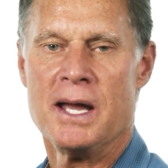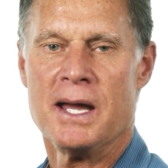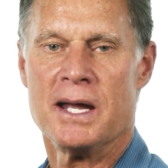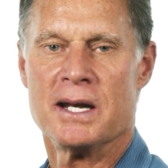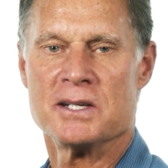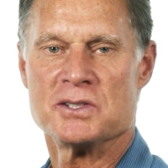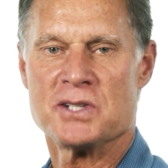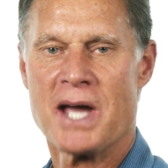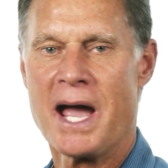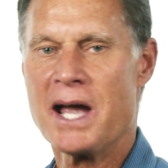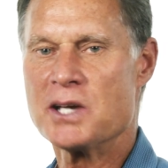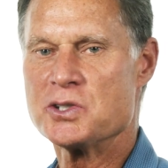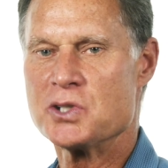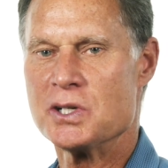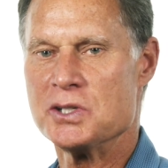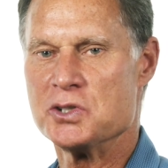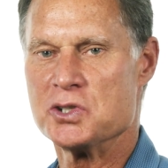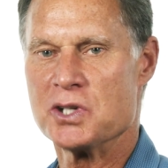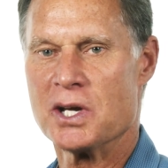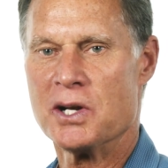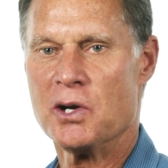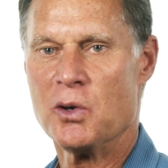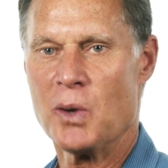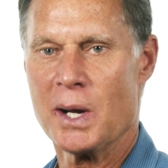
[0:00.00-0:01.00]
and has actually
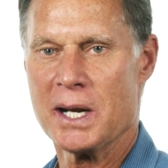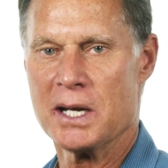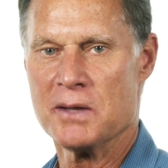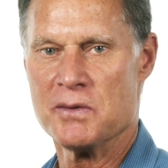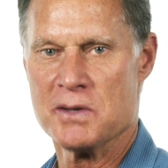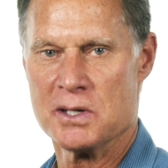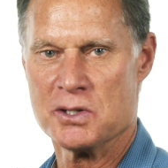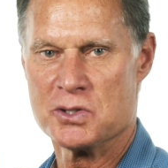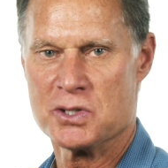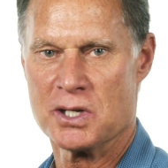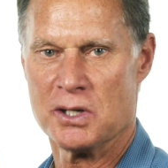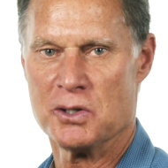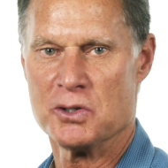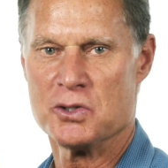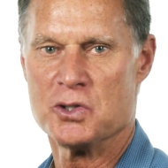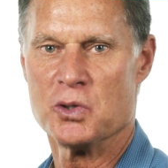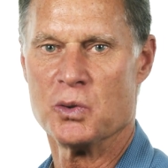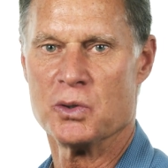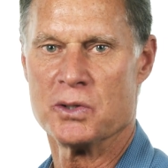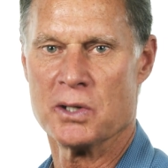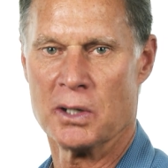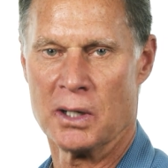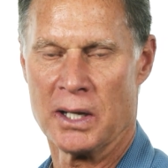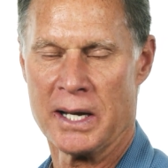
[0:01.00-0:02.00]
generated this
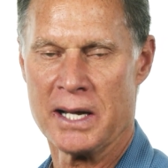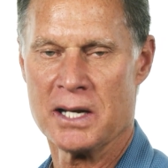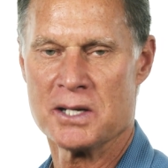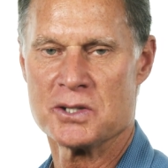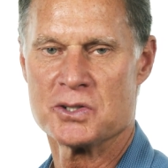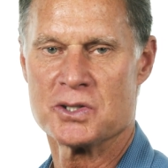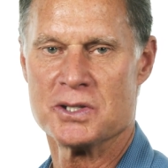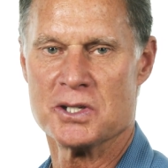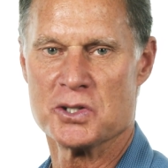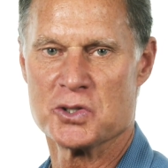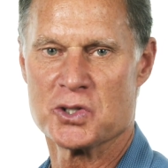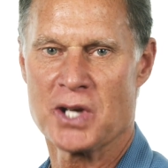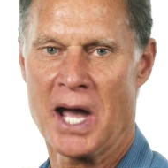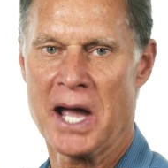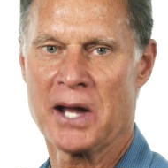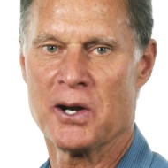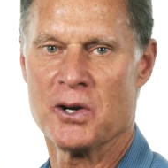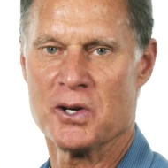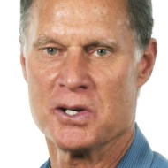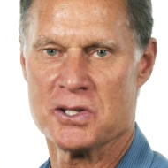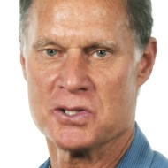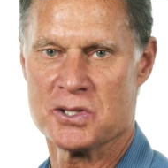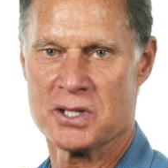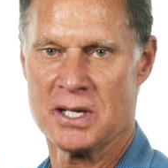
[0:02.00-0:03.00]
into the latest
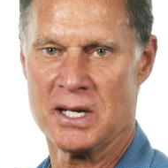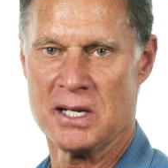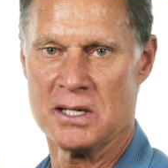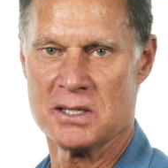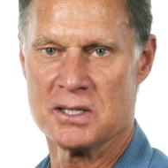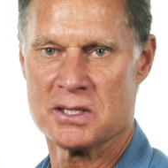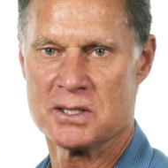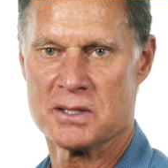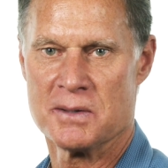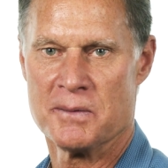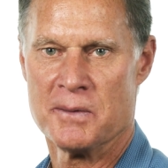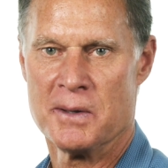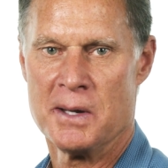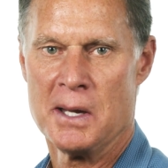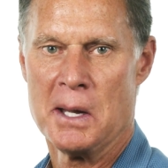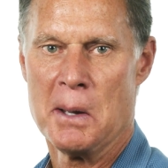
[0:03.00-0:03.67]
designer disease,